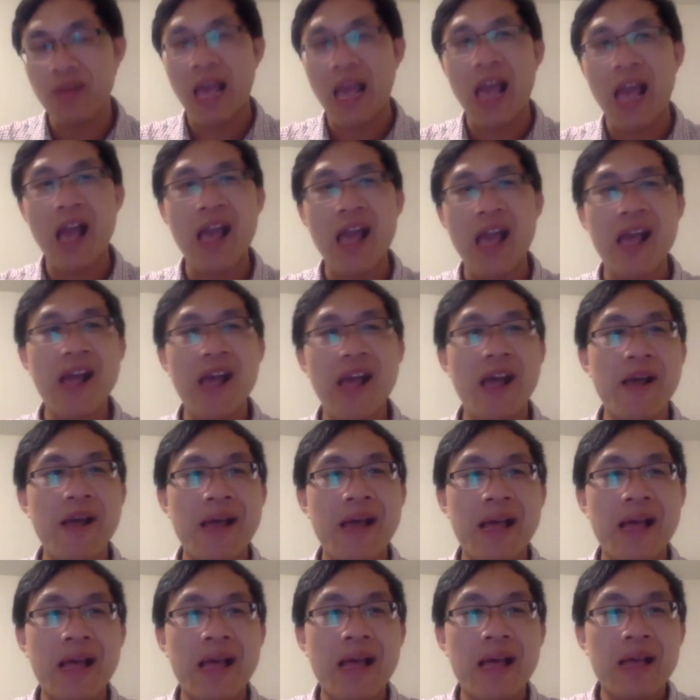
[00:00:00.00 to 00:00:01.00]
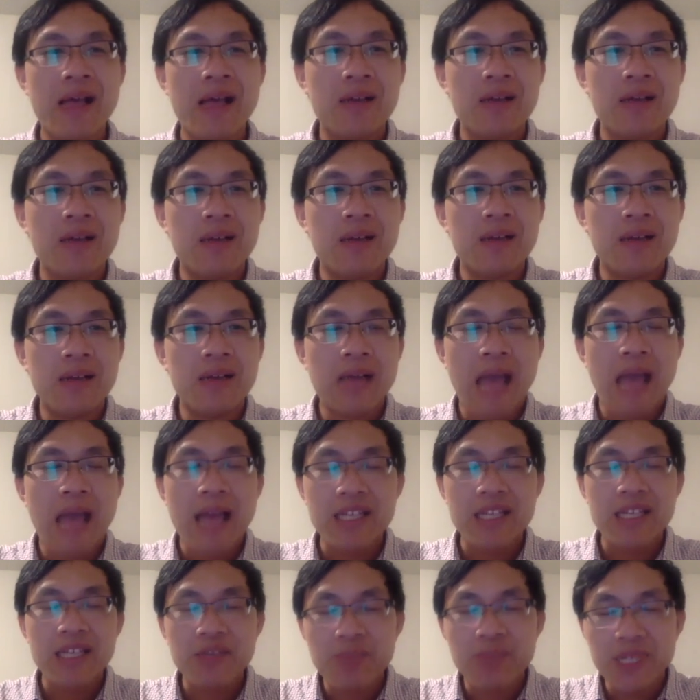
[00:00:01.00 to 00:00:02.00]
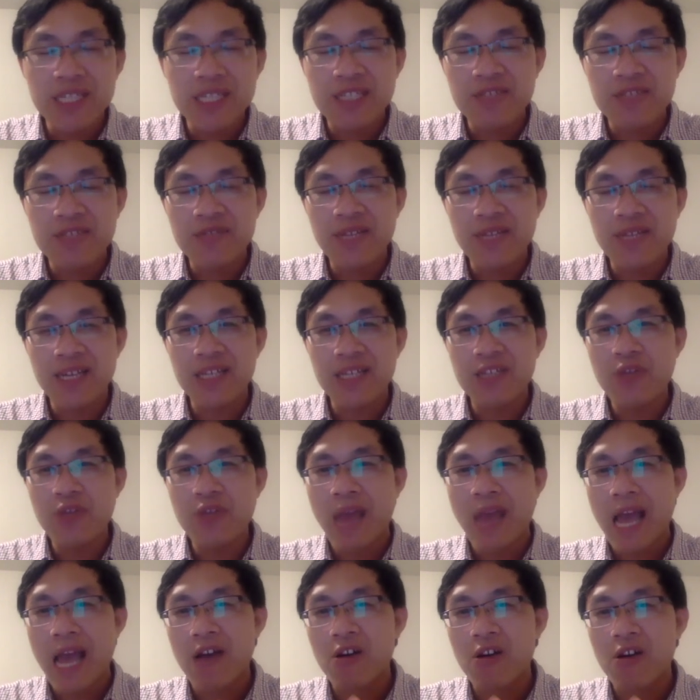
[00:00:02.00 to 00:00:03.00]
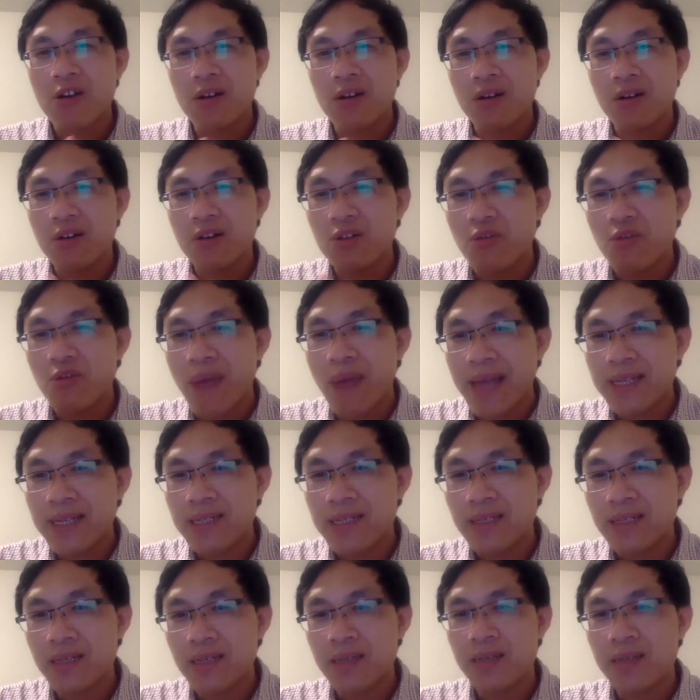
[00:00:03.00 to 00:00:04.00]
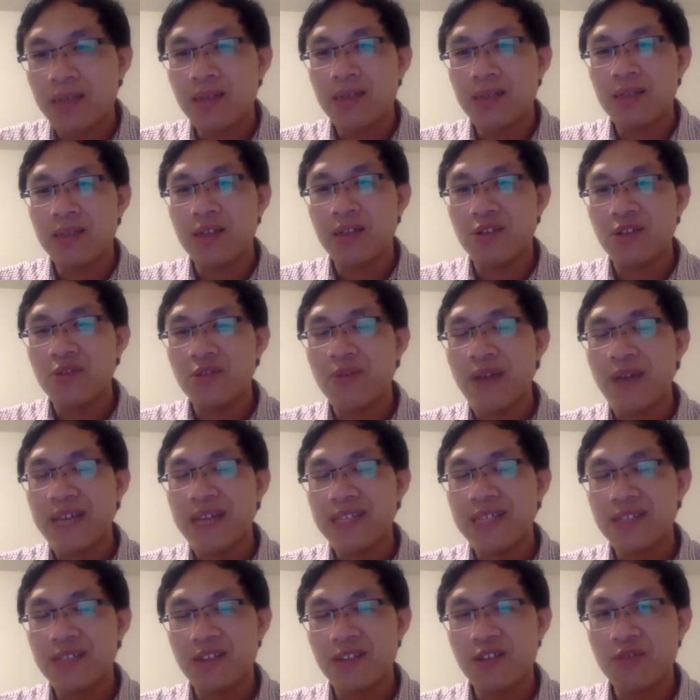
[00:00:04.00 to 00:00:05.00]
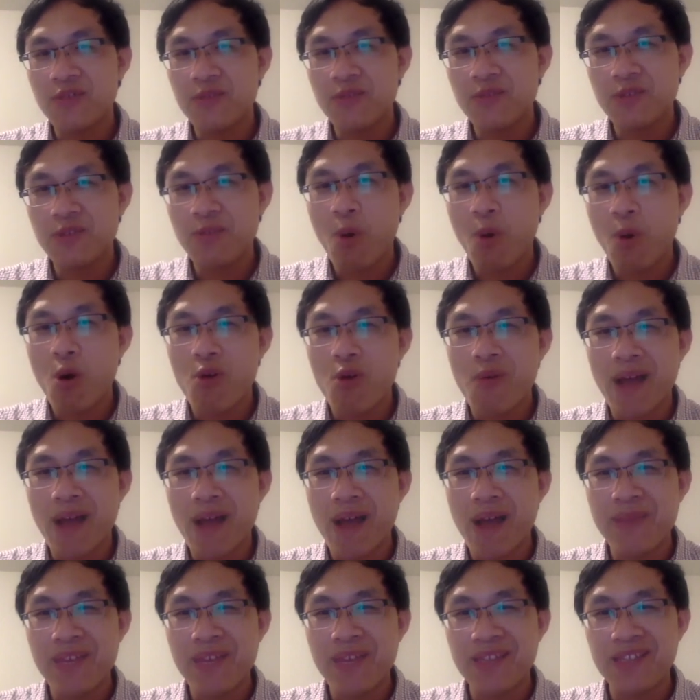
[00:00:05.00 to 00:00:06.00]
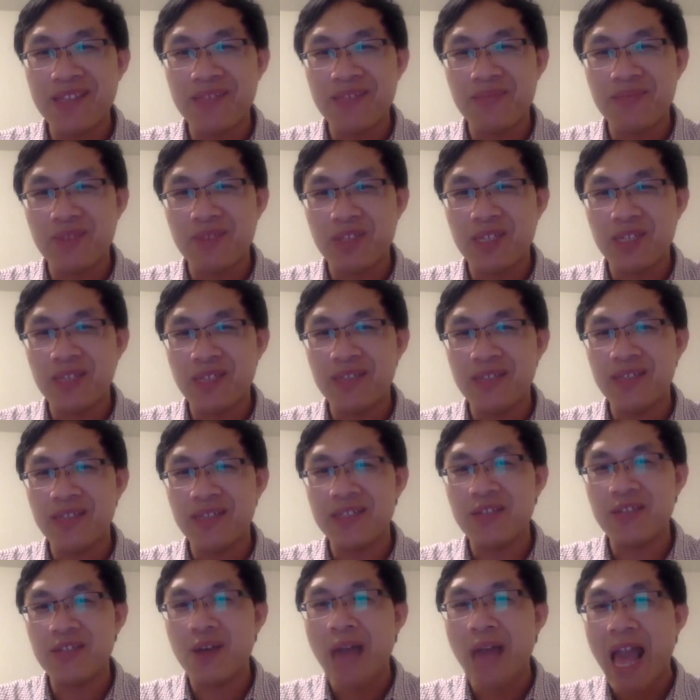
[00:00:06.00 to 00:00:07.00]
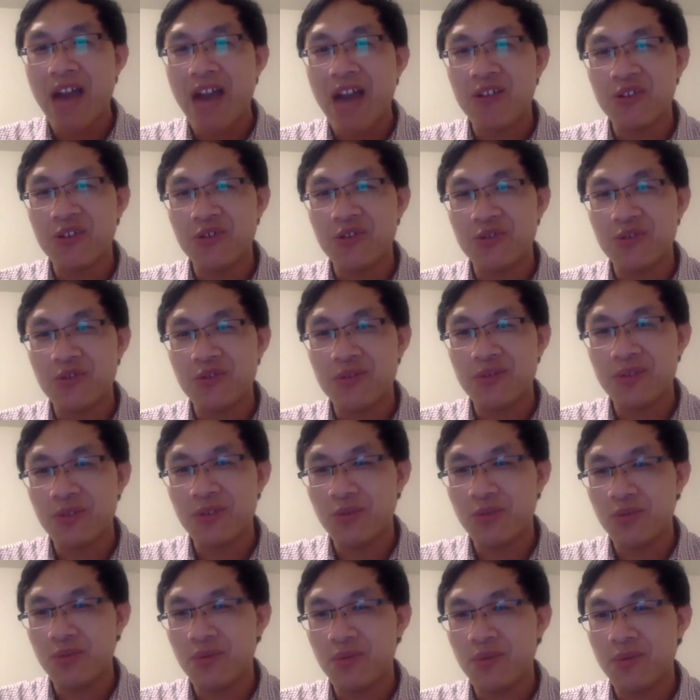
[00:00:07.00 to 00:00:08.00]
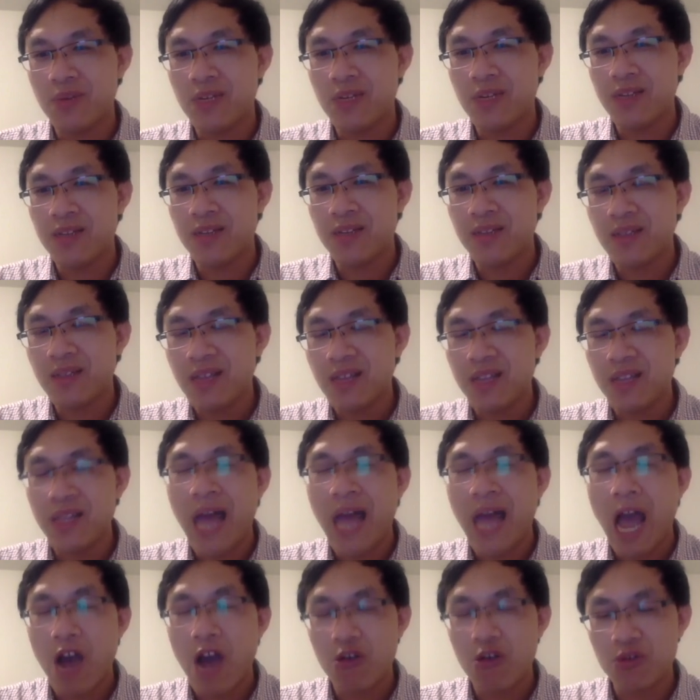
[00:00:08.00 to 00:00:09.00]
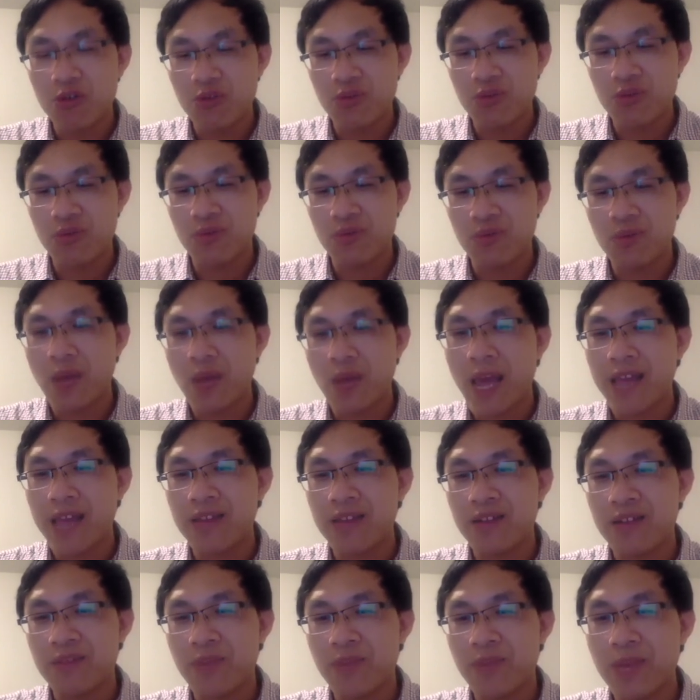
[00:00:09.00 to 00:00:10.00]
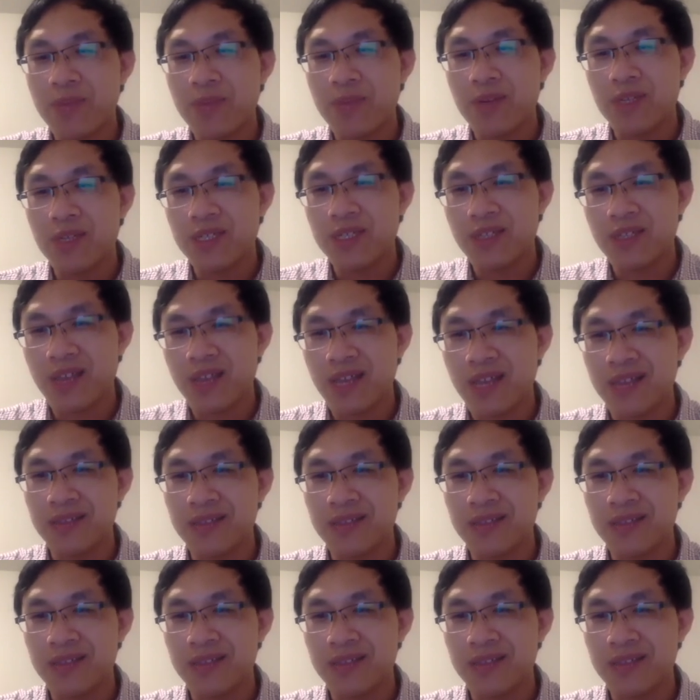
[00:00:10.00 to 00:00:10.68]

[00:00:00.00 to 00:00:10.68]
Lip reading: as a PhD student, you have advisor. The advisor will provide many materials or help you to learn how to write the papers and